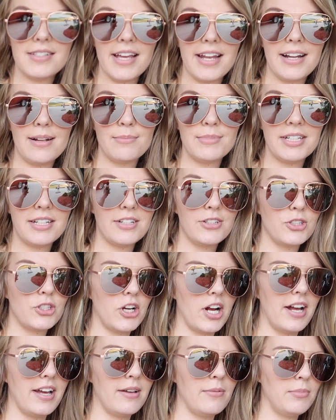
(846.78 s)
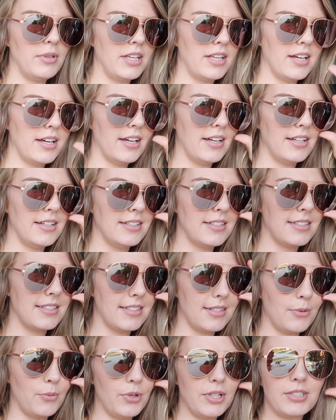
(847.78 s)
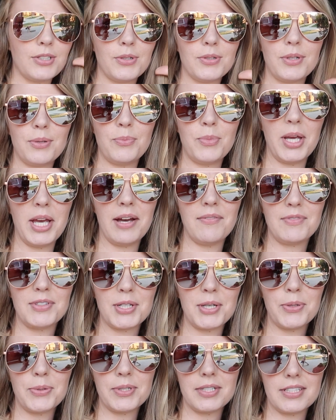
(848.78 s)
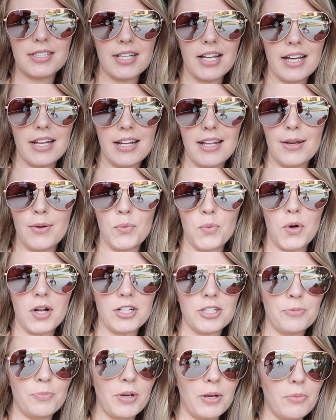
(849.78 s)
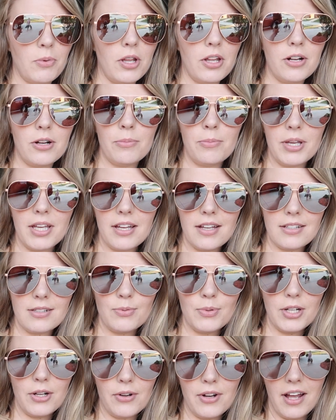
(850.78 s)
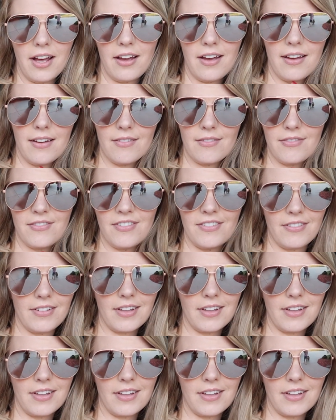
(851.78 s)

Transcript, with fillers: Tatum didn't try it because we told him we have to go inside and watch Big Brother because we don't have,